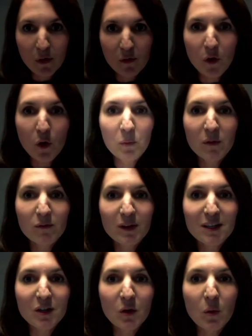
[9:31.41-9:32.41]
of open
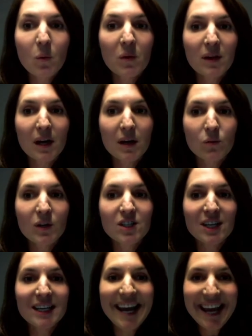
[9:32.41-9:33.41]
video without reaching